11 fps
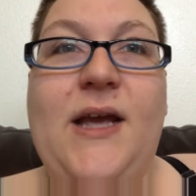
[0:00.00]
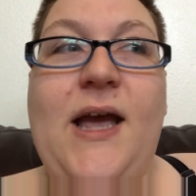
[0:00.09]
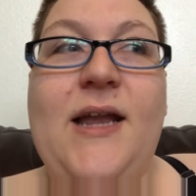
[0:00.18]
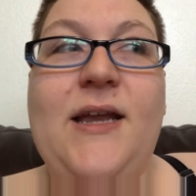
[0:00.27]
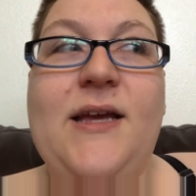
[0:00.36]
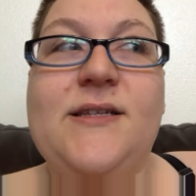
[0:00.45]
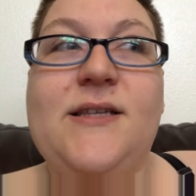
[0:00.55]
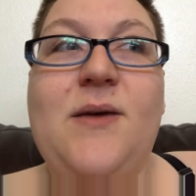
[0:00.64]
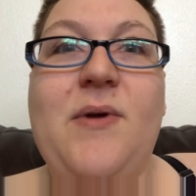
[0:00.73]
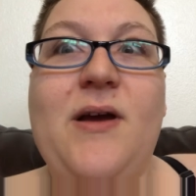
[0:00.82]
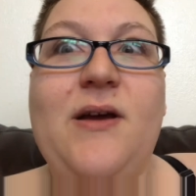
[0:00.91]
And yet
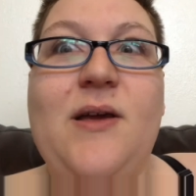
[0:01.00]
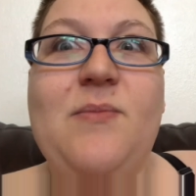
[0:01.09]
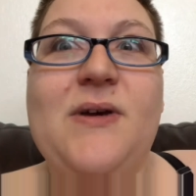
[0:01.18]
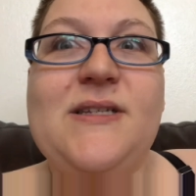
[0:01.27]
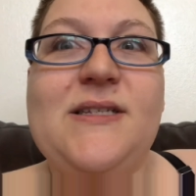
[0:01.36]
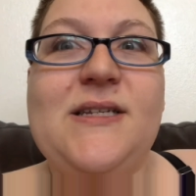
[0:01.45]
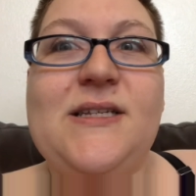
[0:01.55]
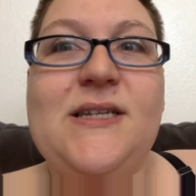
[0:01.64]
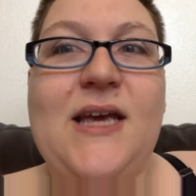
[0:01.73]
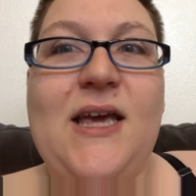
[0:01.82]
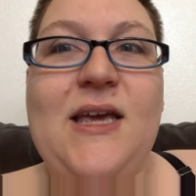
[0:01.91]
somehow he busted
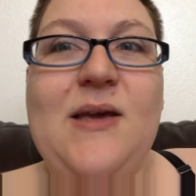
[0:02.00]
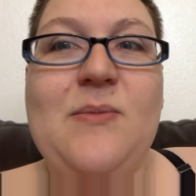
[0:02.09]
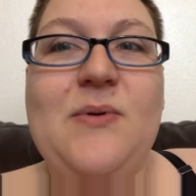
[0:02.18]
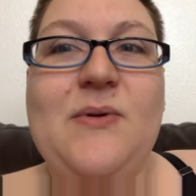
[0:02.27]
tape.